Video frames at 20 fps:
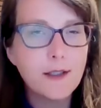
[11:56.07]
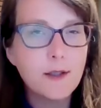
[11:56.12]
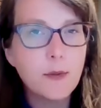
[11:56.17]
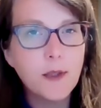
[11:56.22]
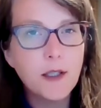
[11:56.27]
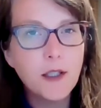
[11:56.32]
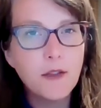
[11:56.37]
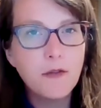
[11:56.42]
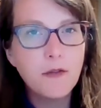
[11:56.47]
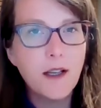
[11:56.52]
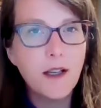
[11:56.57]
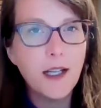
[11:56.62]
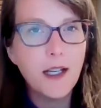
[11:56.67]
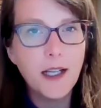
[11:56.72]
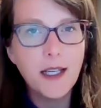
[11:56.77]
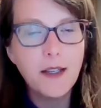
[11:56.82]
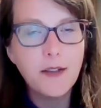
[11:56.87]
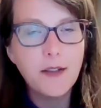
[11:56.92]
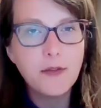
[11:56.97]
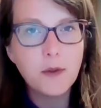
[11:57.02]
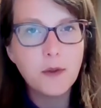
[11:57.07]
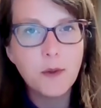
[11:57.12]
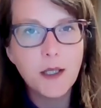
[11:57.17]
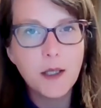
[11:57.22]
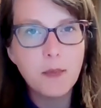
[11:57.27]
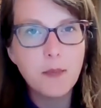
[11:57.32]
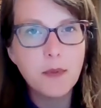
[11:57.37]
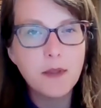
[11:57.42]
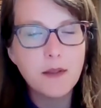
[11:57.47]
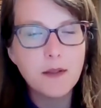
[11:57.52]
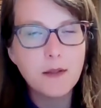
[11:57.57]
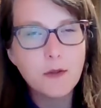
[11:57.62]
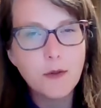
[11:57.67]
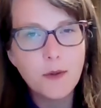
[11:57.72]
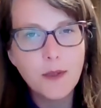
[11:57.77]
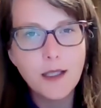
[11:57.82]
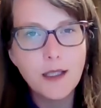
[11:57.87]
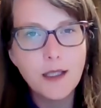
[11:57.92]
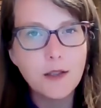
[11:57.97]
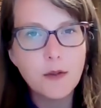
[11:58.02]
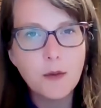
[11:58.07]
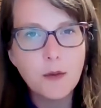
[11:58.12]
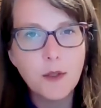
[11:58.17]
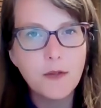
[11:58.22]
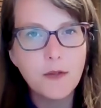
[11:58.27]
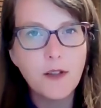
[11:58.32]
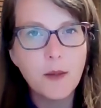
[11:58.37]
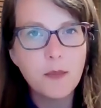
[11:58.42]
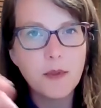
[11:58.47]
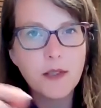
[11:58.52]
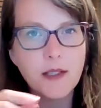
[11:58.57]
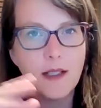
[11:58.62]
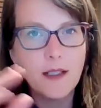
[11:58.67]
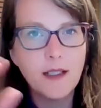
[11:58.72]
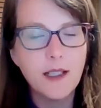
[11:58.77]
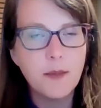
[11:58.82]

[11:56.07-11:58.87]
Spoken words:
20 to 25%